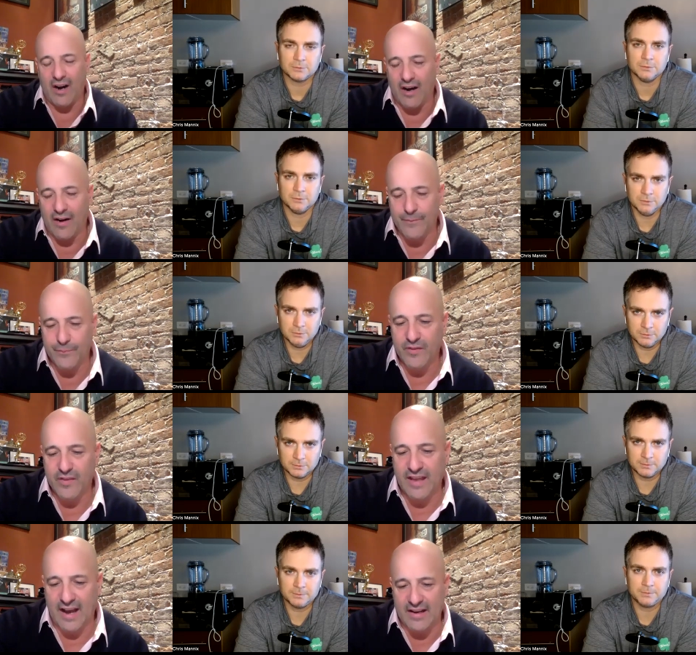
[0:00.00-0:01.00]
Speaker 1: um,
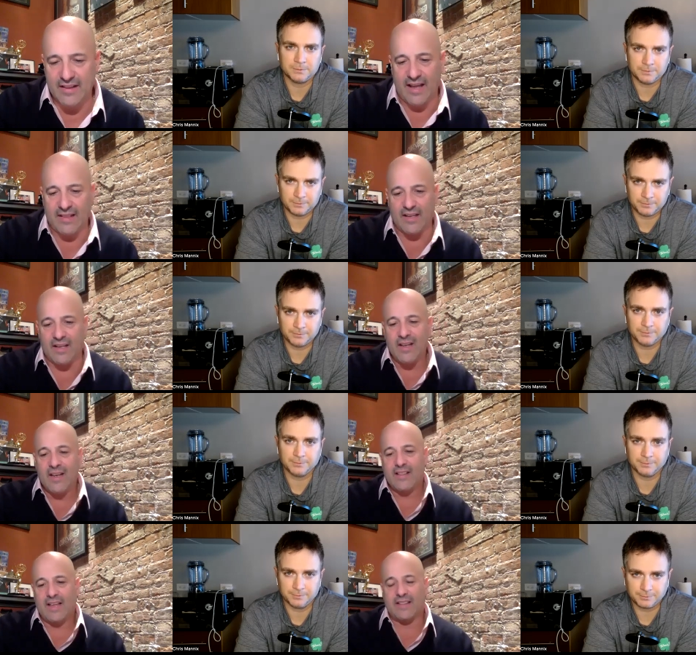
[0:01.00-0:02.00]
that that the
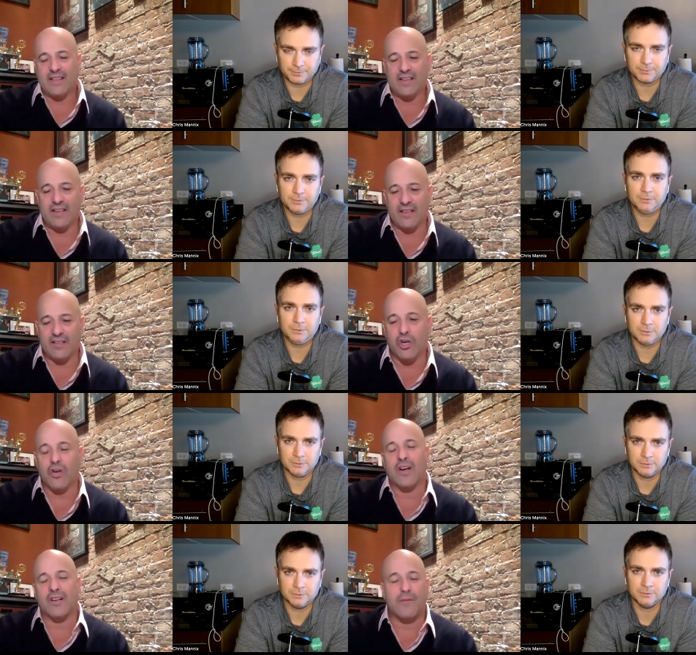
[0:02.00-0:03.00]
that the
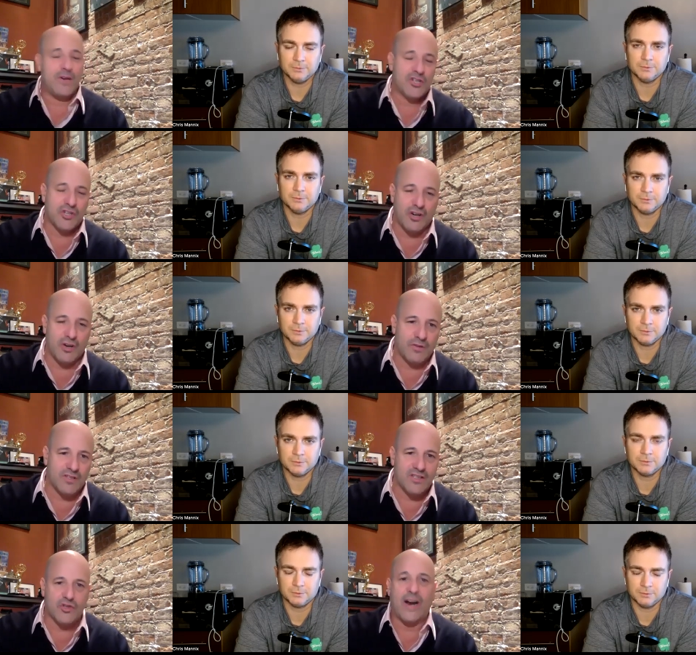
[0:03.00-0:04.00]
current commissioner
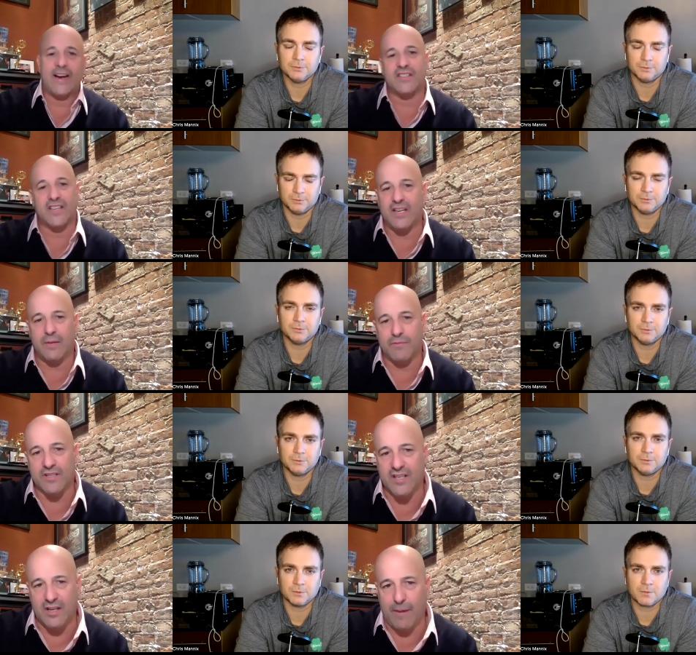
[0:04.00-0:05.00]
was trying to keep the
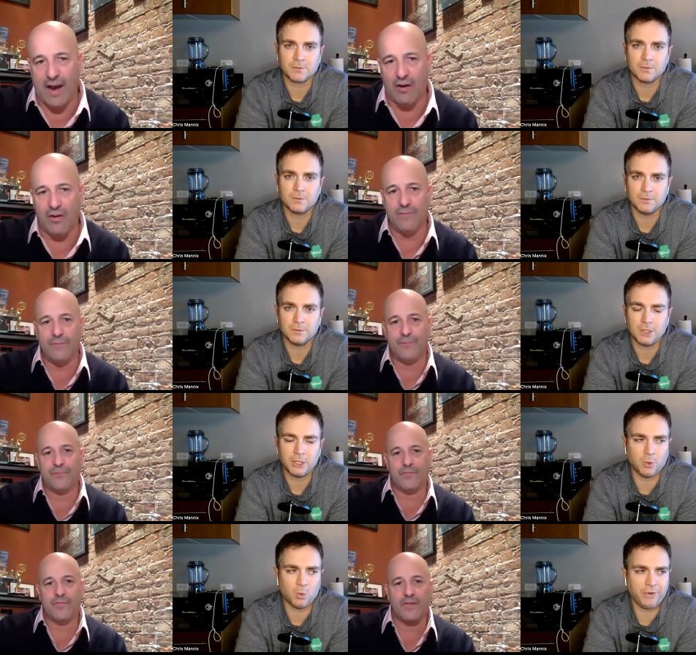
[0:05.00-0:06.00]
team out.
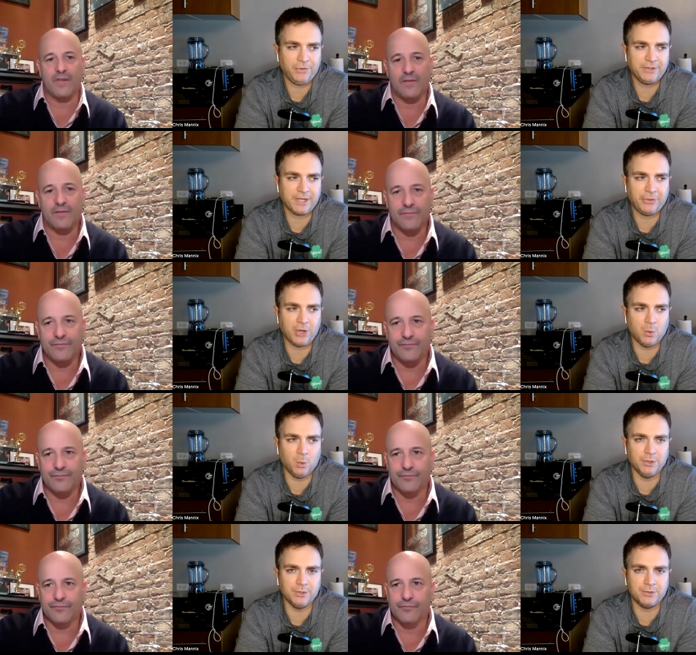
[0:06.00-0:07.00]
Speaker 2: You know, one of the things I thought
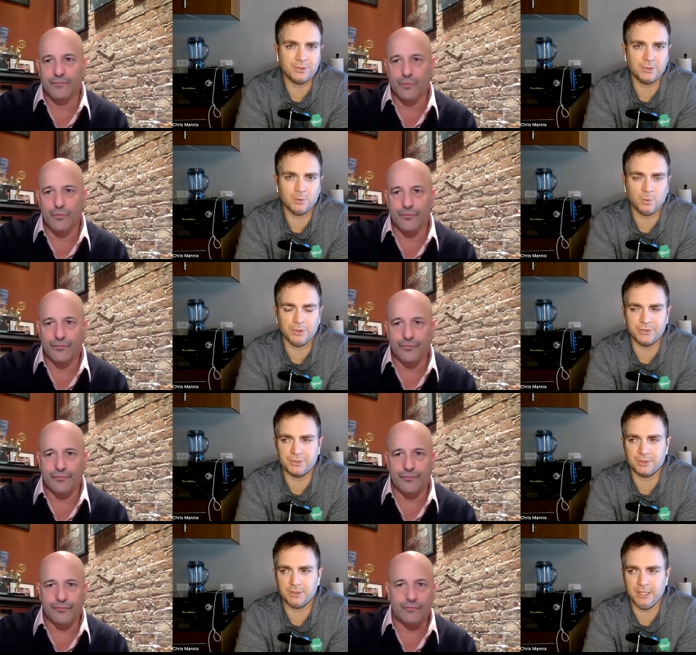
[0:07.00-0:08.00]
was
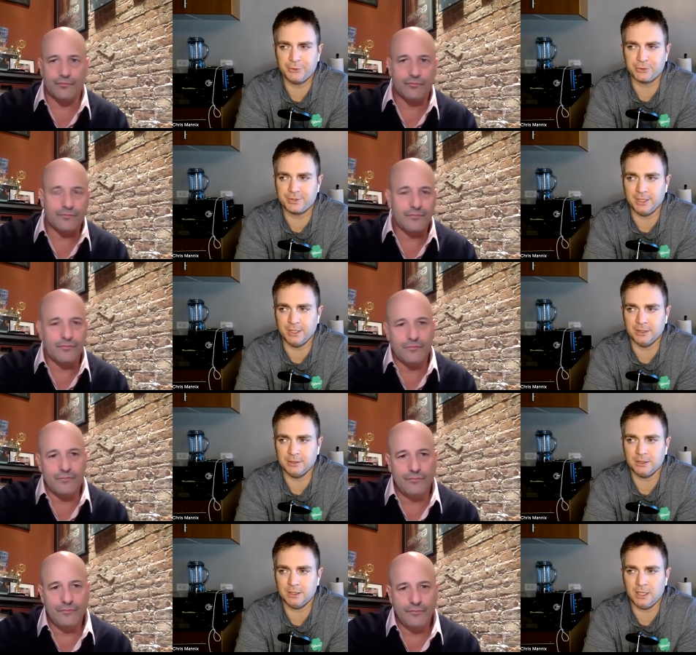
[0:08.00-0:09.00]
was interesting
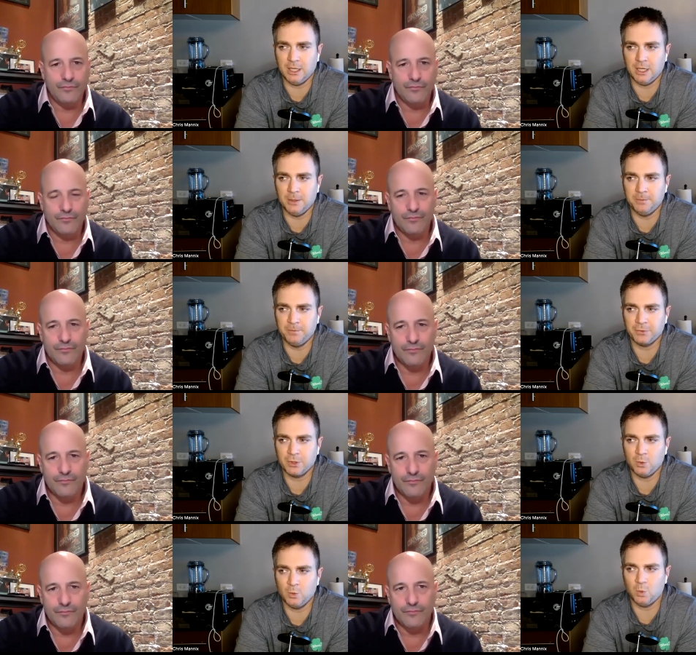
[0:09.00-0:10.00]
um,
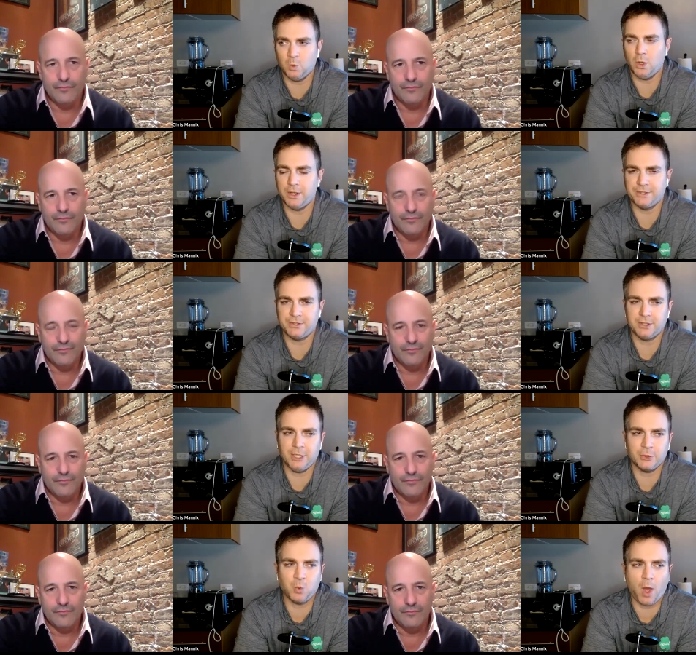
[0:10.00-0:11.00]
was
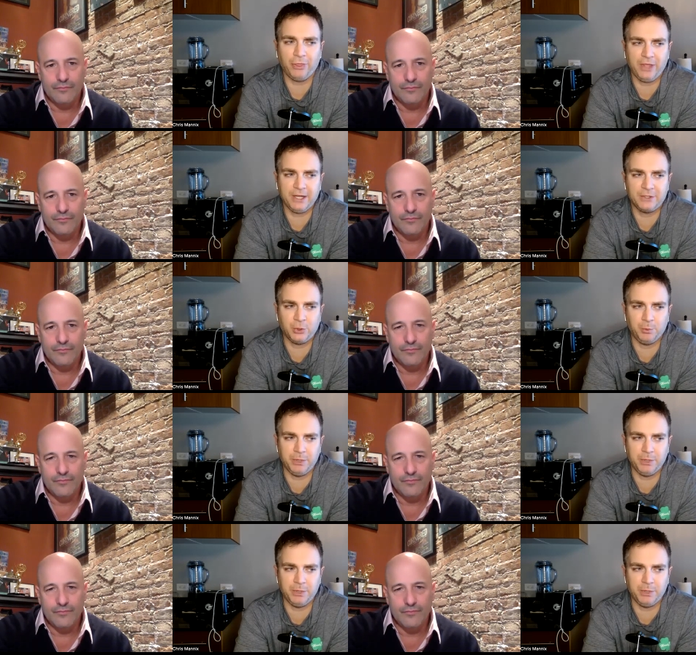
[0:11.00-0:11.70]
you know it's one thing to